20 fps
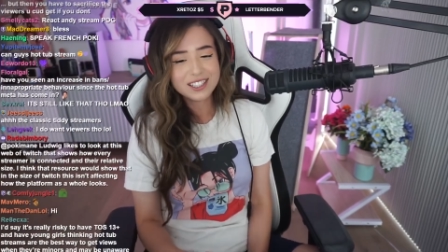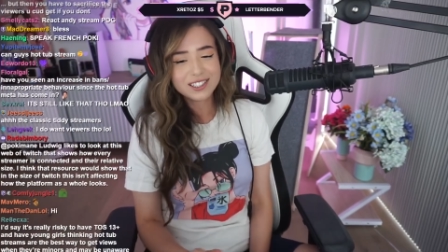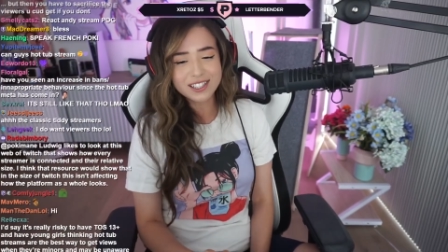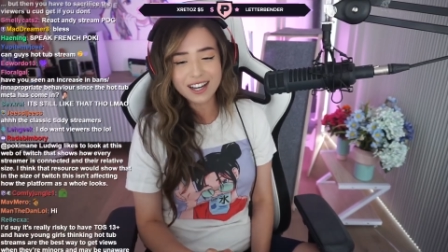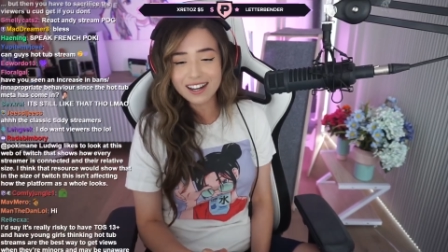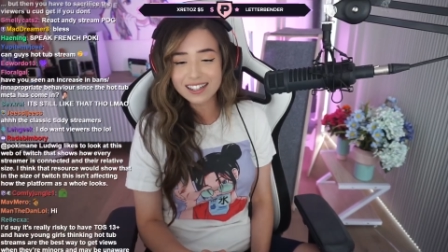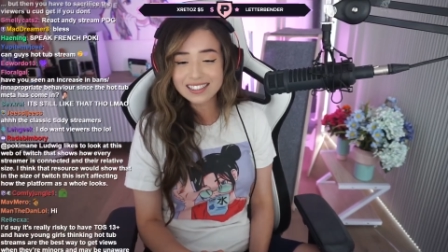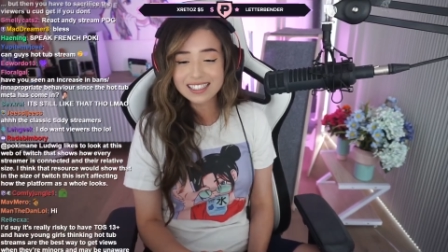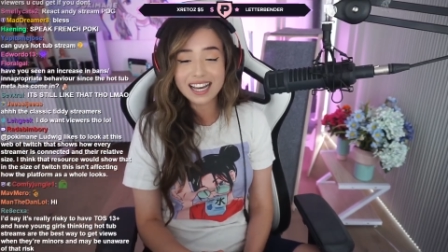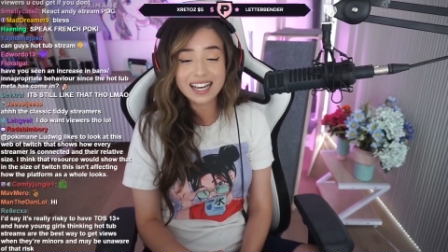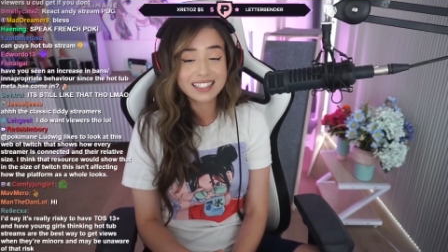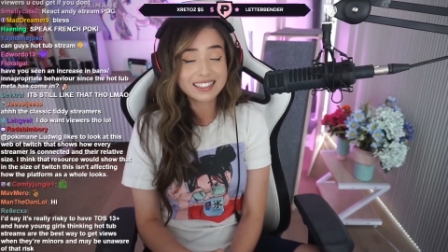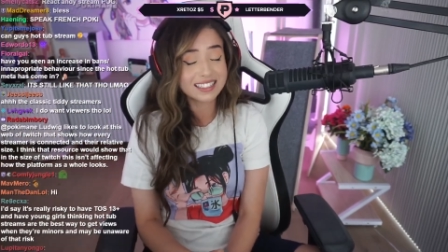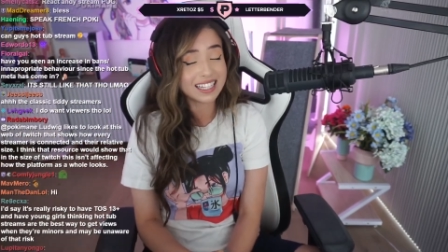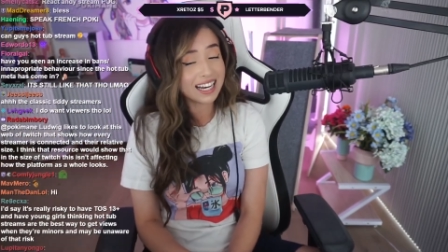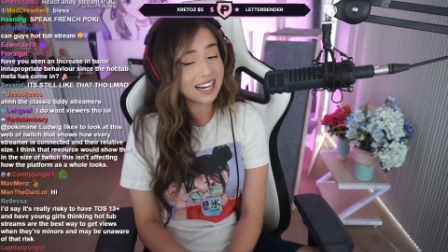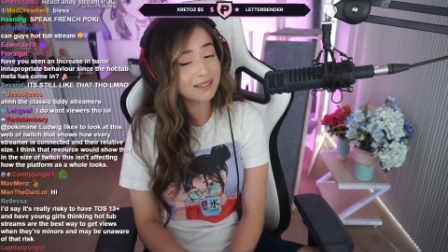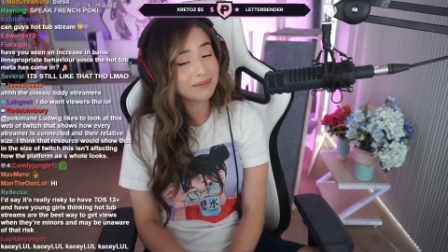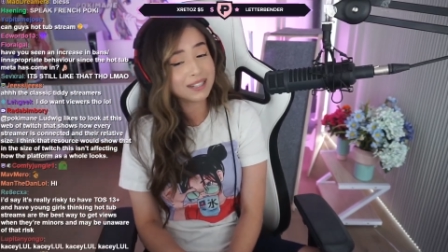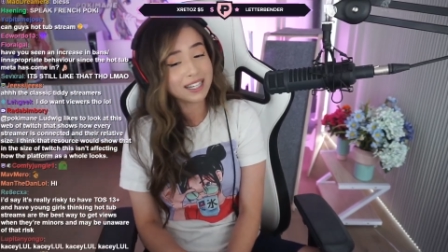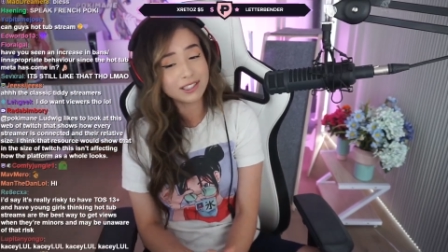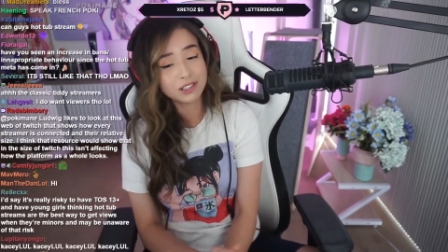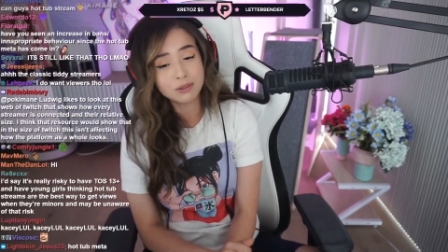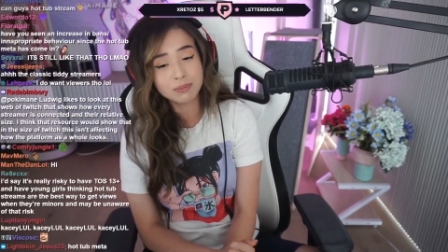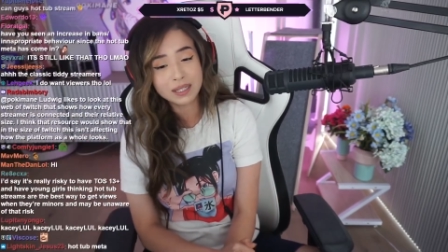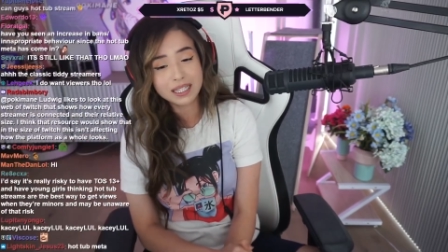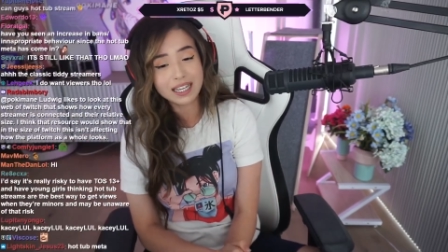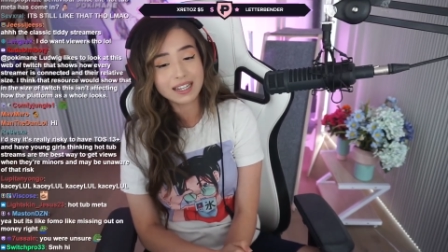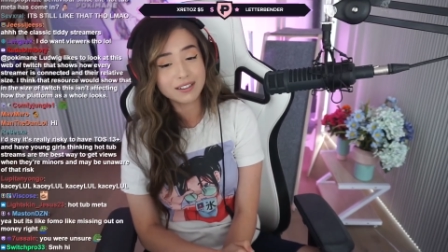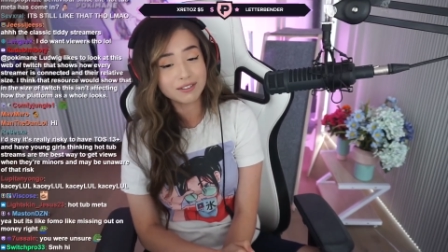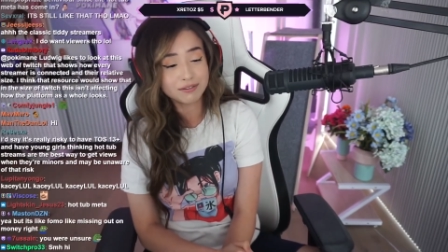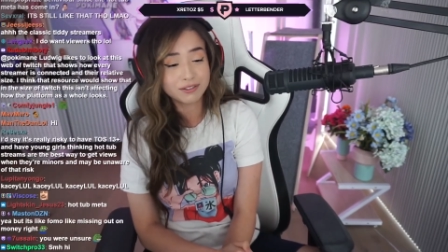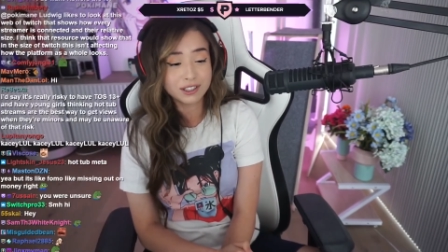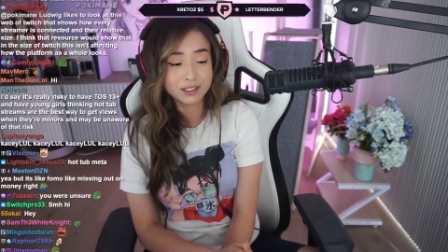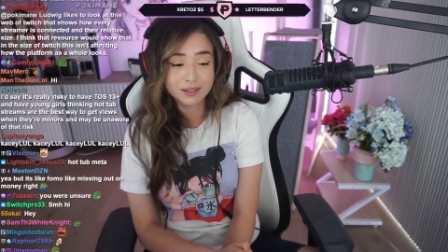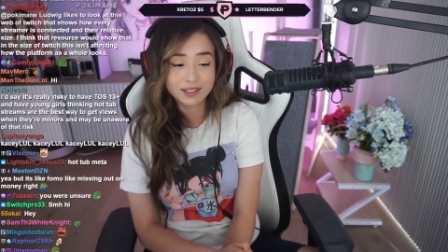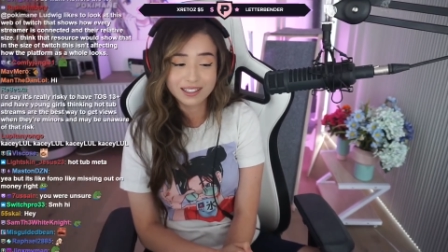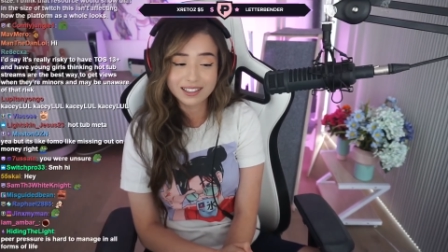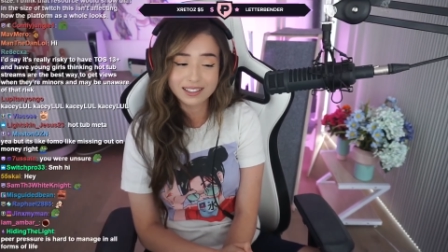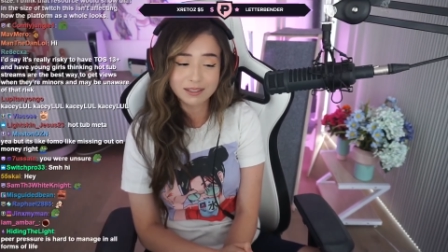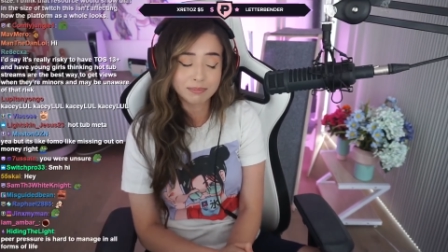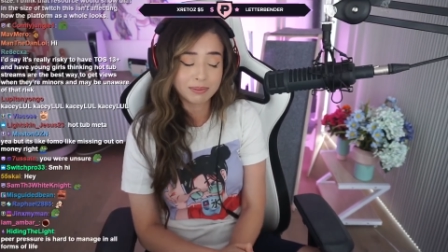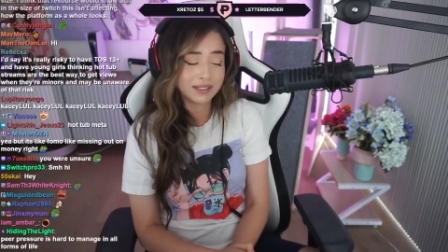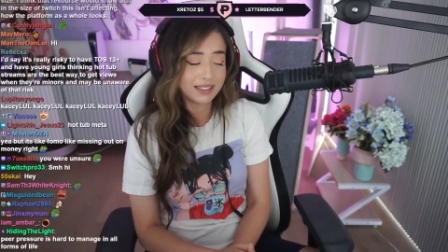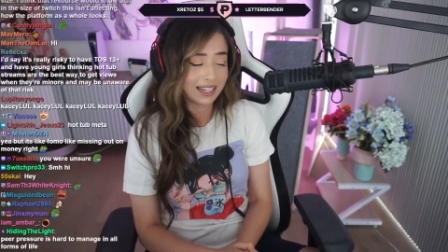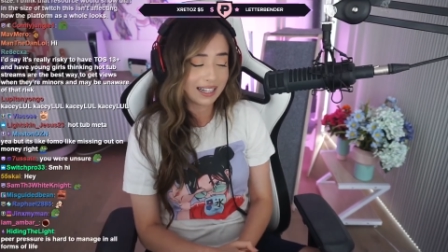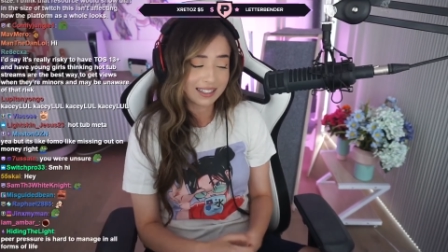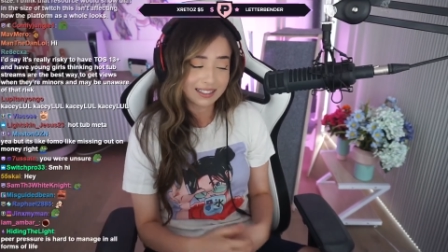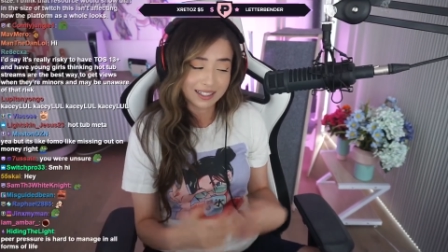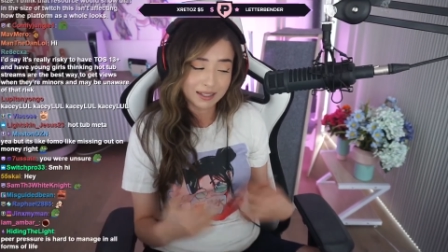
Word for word: So I was like, damn, they do be getting viewers, but like,